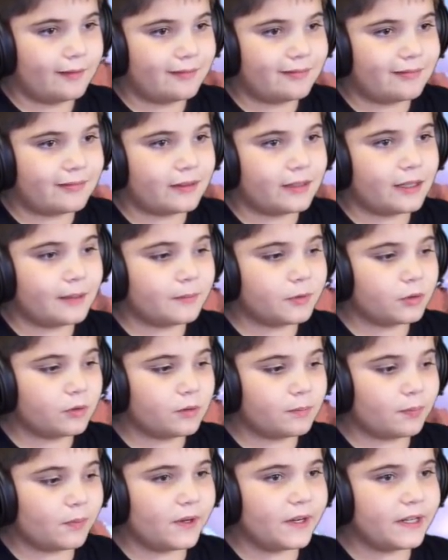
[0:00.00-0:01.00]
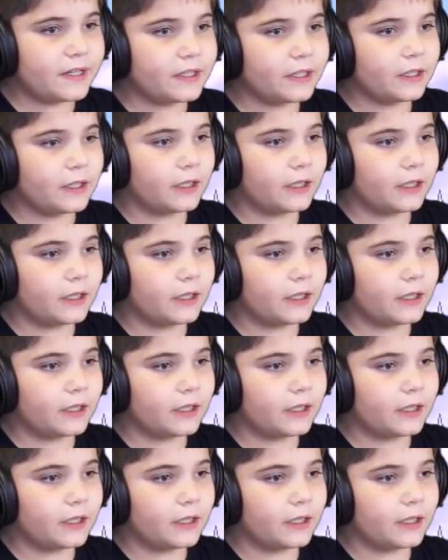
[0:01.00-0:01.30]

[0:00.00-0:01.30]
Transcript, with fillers: See, I'm doing pretty